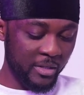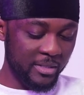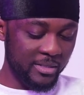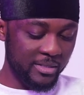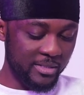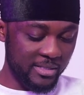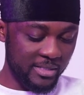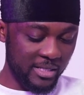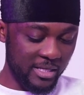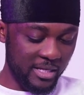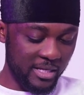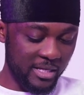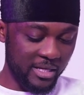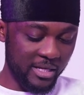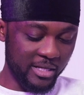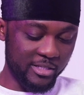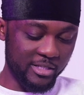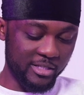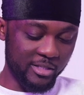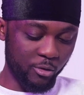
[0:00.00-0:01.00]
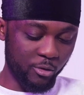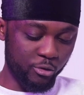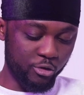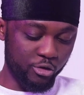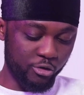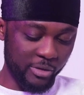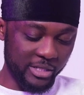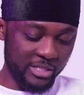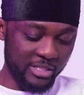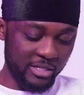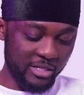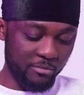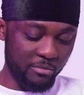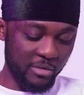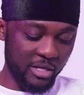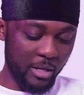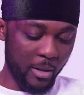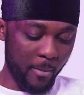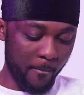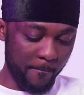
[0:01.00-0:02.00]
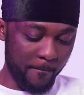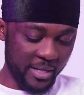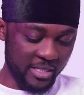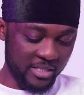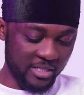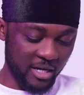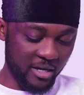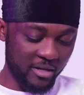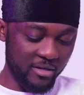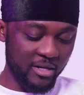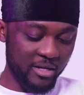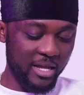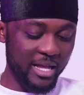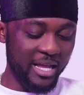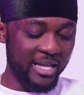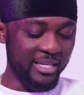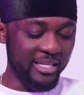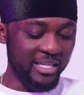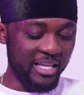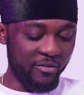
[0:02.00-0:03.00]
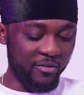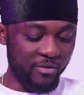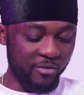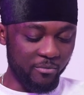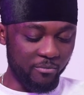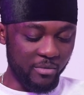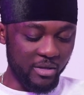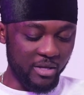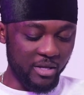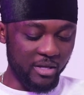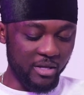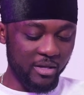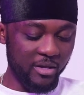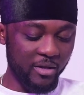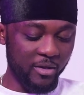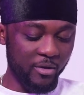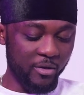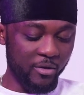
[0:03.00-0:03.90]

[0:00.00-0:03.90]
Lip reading: C is still treating me better, giving me